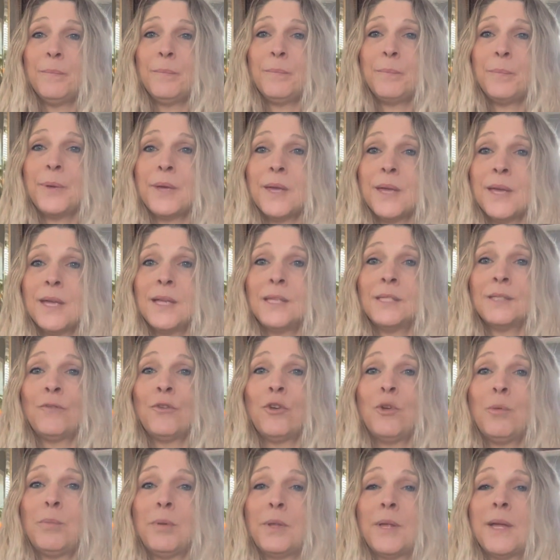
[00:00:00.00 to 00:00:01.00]

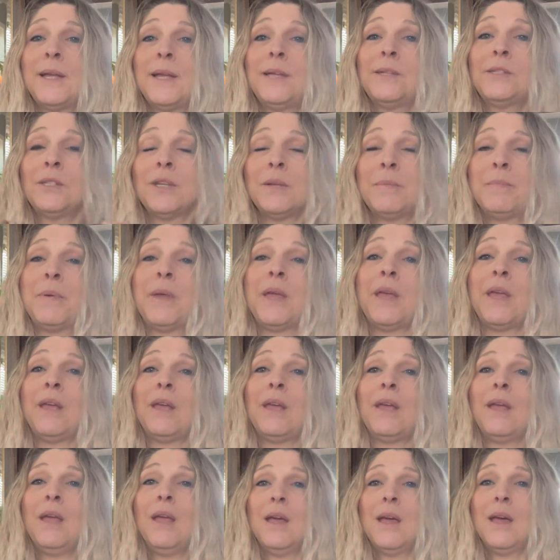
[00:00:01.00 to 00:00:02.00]
peaceful place to be,
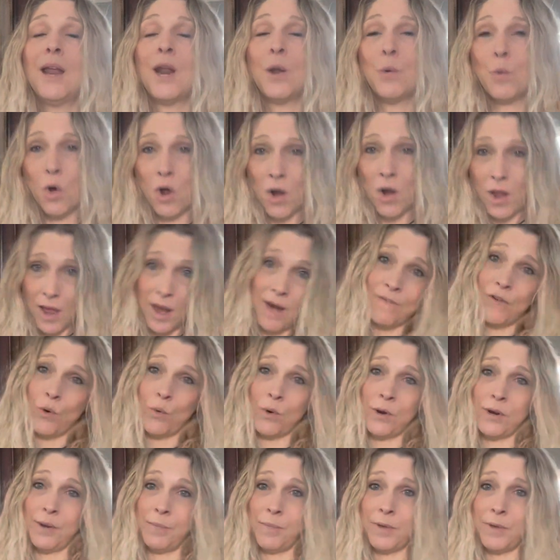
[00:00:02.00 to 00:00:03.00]
and I want
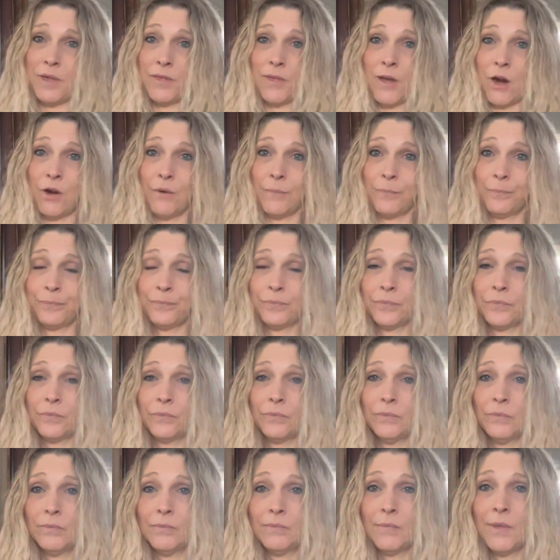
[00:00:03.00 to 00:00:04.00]
everyone to be there.
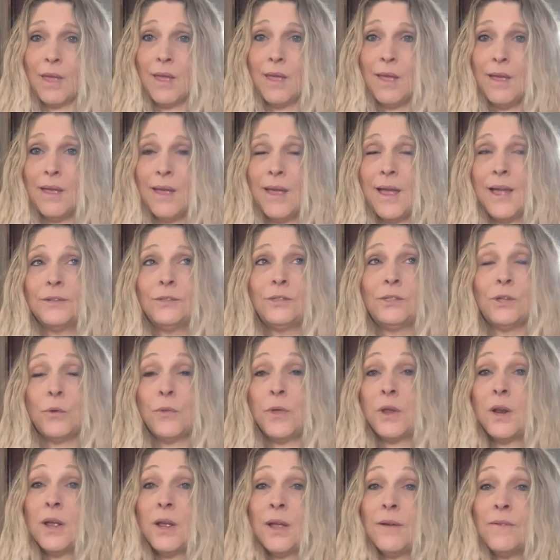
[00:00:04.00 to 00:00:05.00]
And so
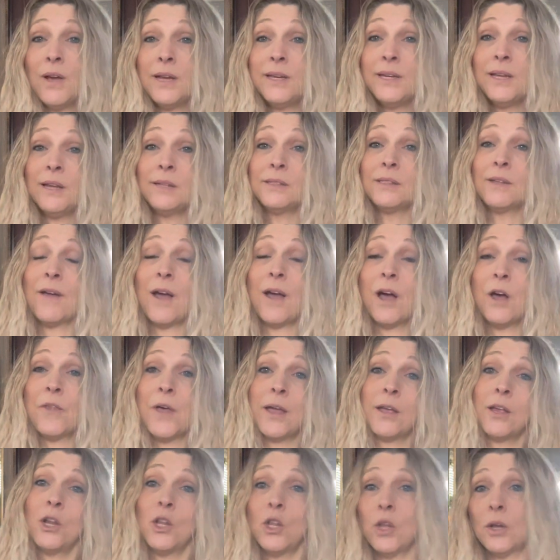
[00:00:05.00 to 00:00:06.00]
then I have ideas of how
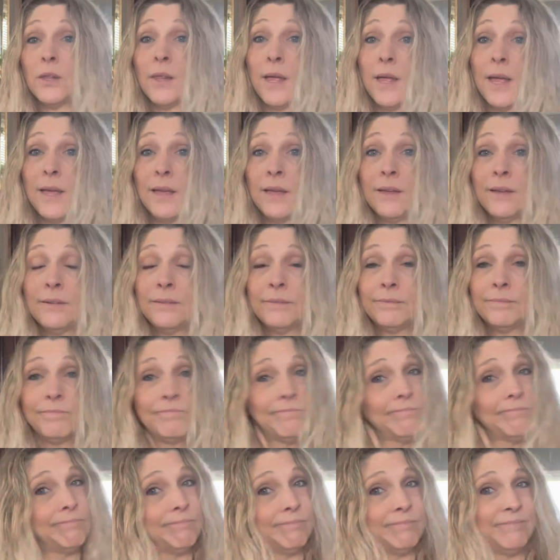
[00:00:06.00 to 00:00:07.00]
that can look like
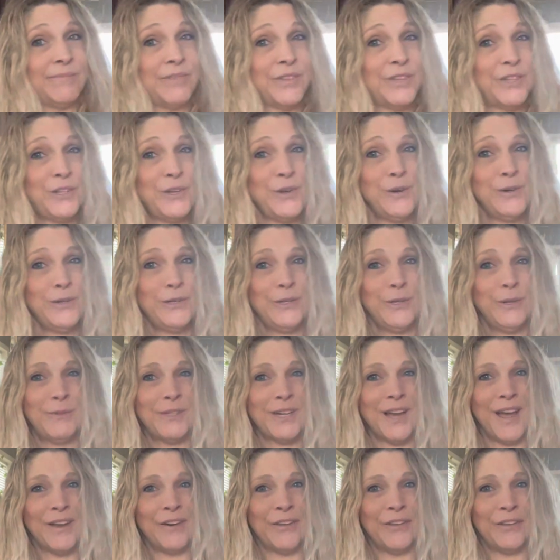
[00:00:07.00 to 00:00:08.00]
this YouTube
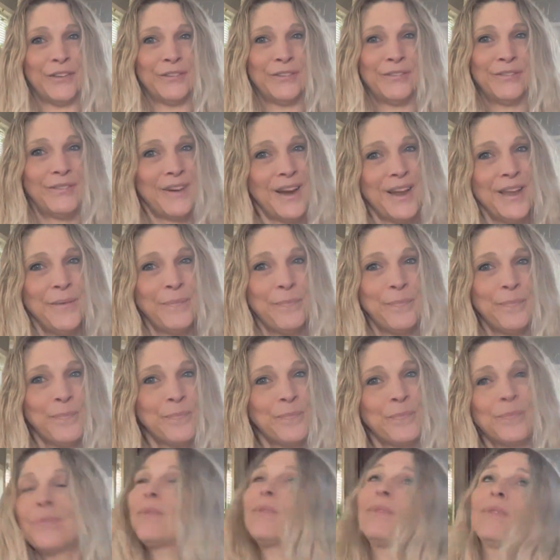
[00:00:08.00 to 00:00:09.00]
channel, right?
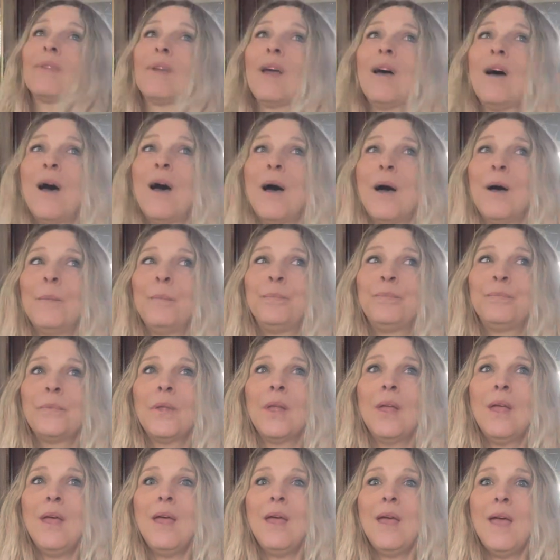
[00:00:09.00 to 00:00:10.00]
Um,
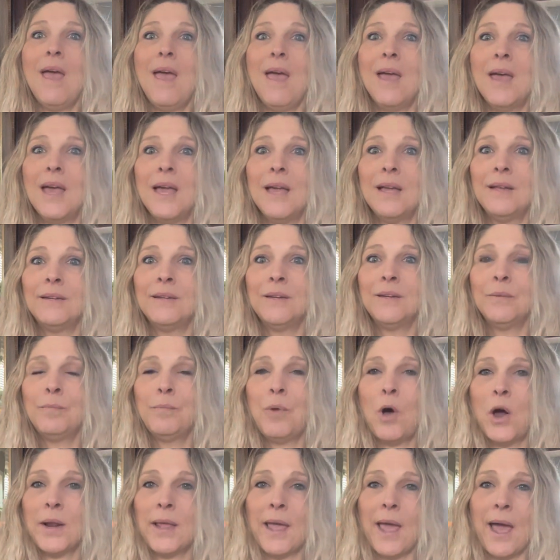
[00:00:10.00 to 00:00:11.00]
and
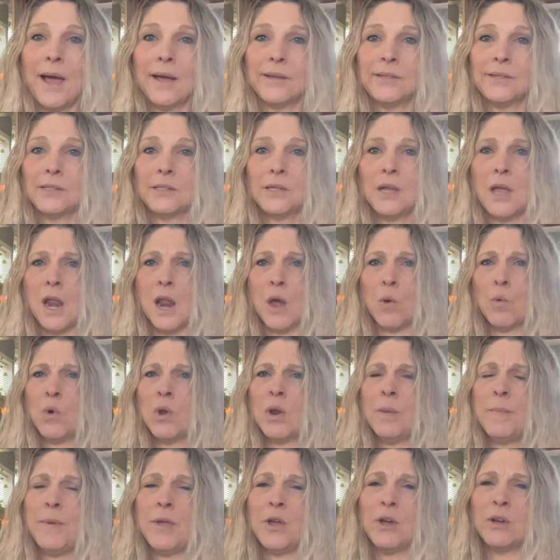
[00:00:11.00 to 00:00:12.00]
podcast. And I
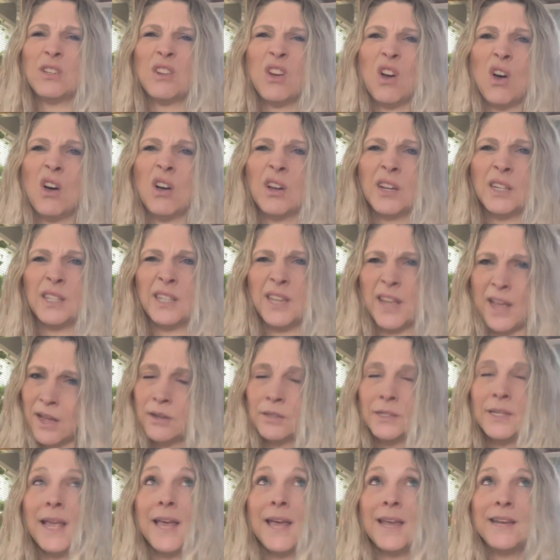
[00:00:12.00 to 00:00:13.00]
want to be on talk
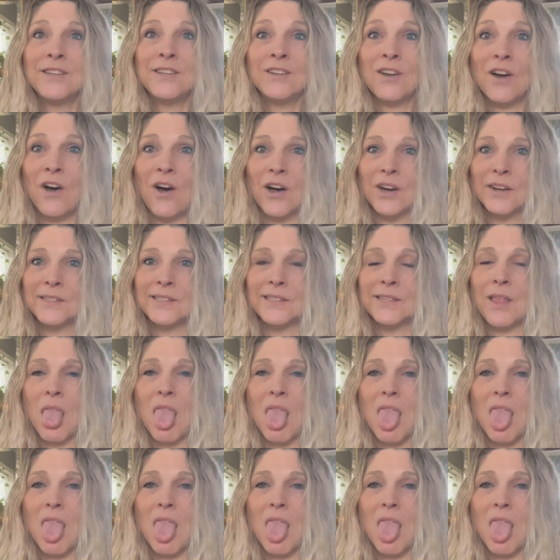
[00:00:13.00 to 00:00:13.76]
TED Talks.